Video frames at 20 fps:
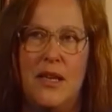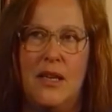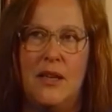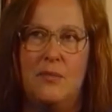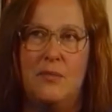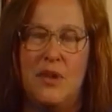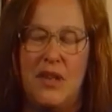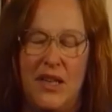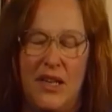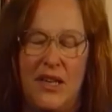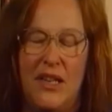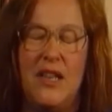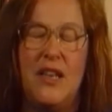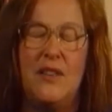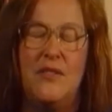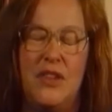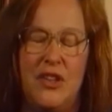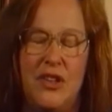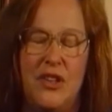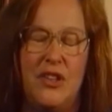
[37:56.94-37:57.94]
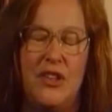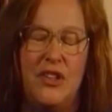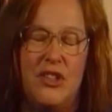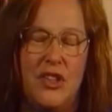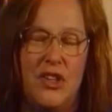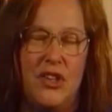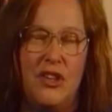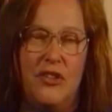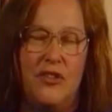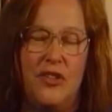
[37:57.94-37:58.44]
but it had given her the
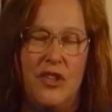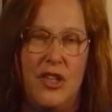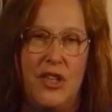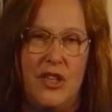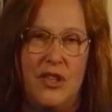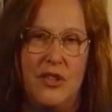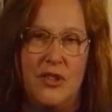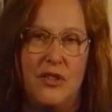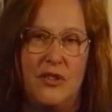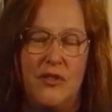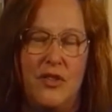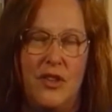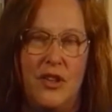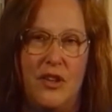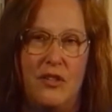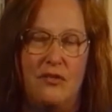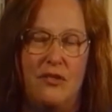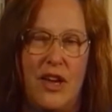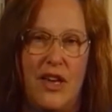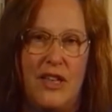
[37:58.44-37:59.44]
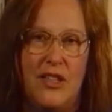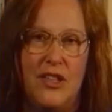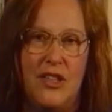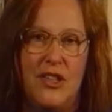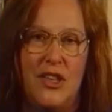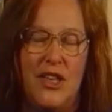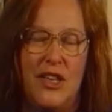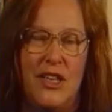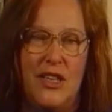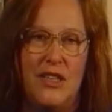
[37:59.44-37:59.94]
security to sort of, you know, raise her
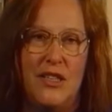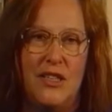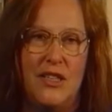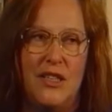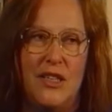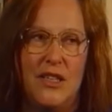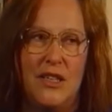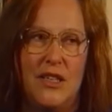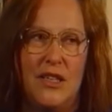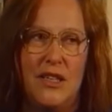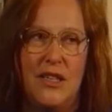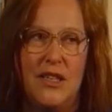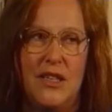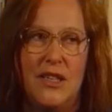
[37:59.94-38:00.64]
kids and,